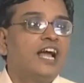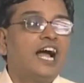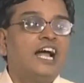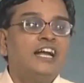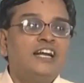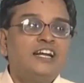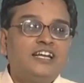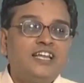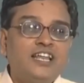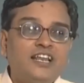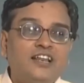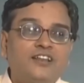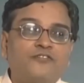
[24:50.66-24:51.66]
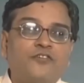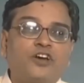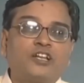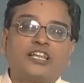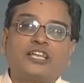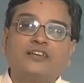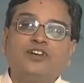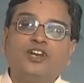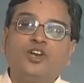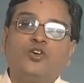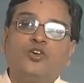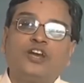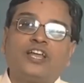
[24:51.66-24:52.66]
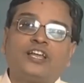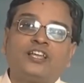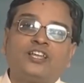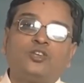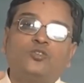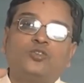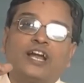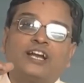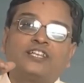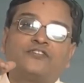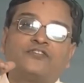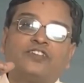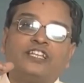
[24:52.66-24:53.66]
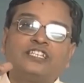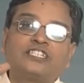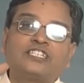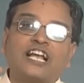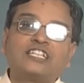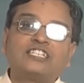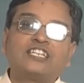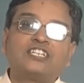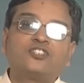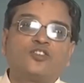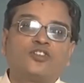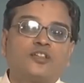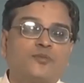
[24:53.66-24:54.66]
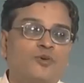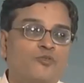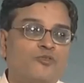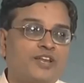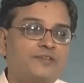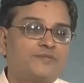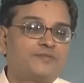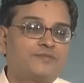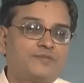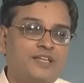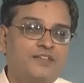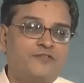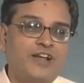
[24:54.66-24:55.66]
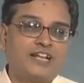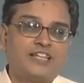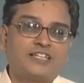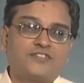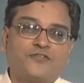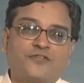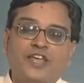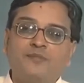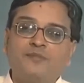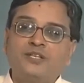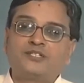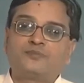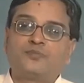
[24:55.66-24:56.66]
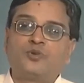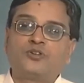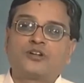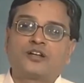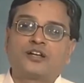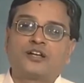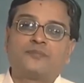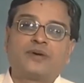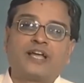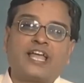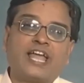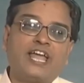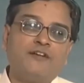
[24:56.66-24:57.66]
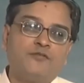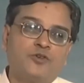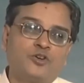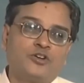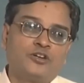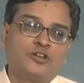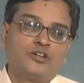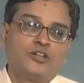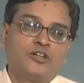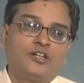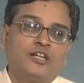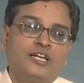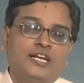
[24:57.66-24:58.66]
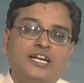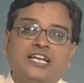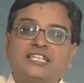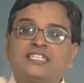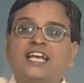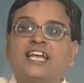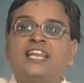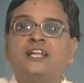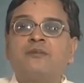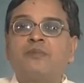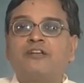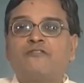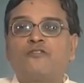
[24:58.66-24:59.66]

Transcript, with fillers: until for the given loading you get the fringe tangential to the boundary. In fact, there is a famous book uh, by Heywood designing by